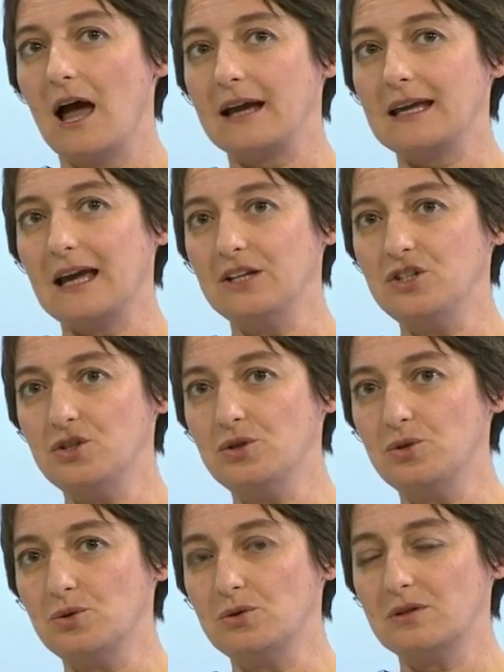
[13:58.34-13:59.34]
can
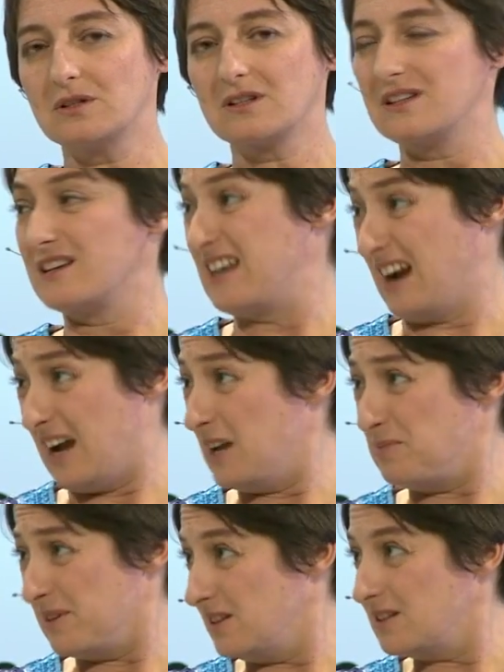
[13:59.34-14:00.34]
you, can I
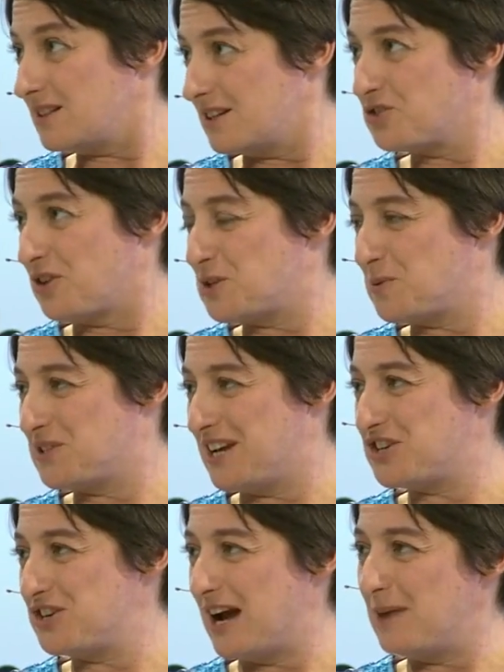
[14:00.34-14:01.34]
build
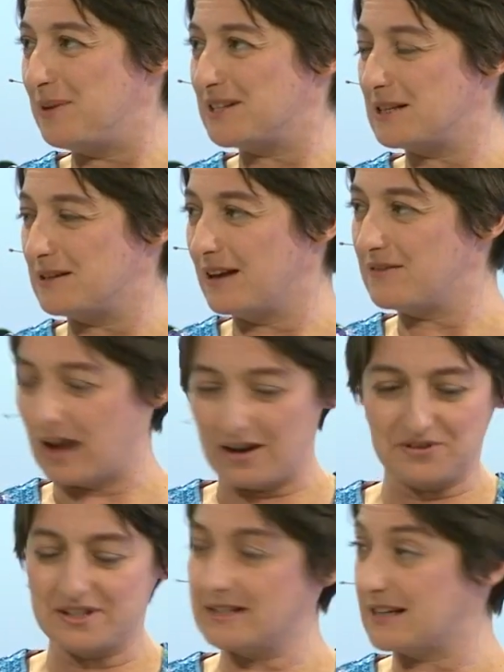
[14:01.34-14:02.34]
transportation app? Has it, have,
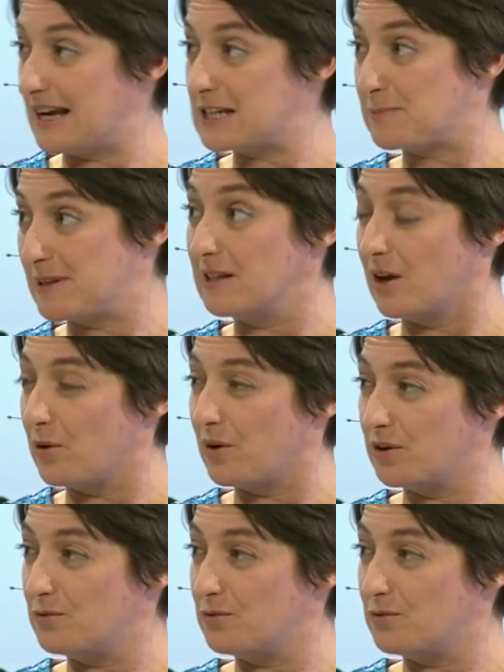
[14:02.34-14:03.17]
have the stakes been lowered